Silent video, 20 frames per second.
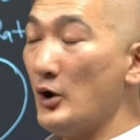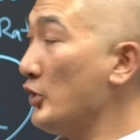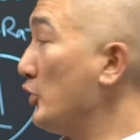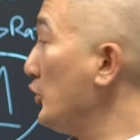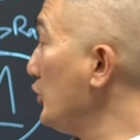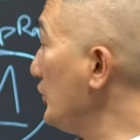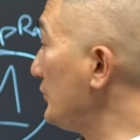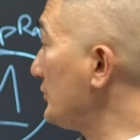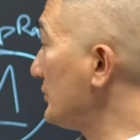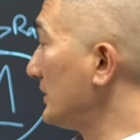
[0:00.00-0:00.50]

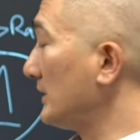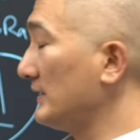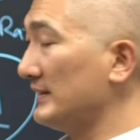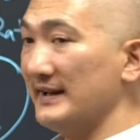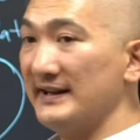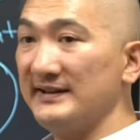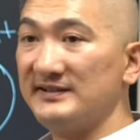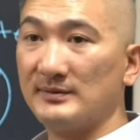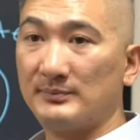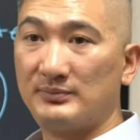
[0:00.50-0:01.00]
who's going to
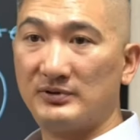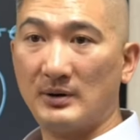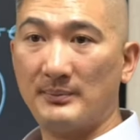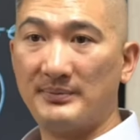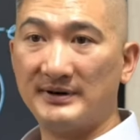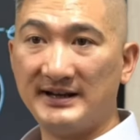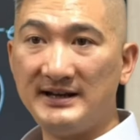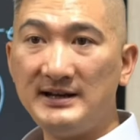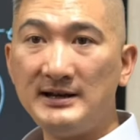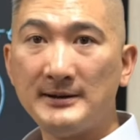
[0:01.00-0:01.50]
lease the
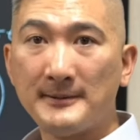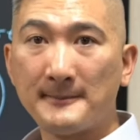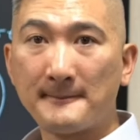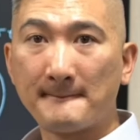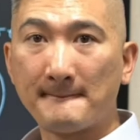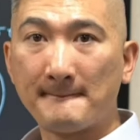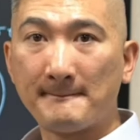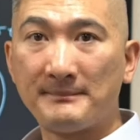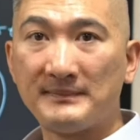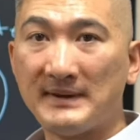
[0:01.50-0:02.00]
property
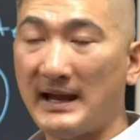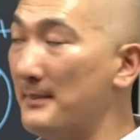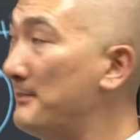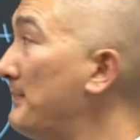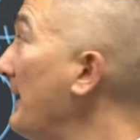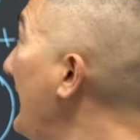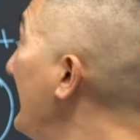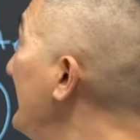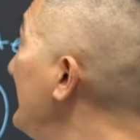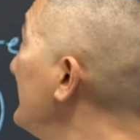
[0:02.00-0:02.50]
and
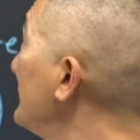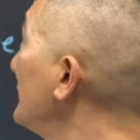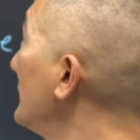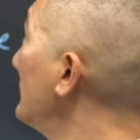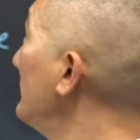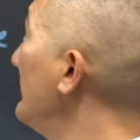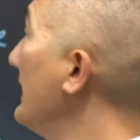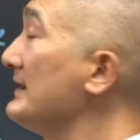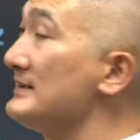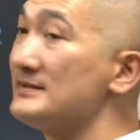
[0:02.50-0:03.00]
pay this sort
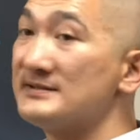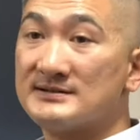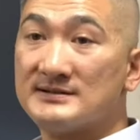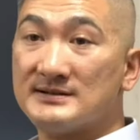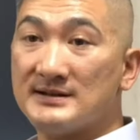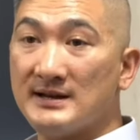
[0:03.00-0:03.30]
of rent?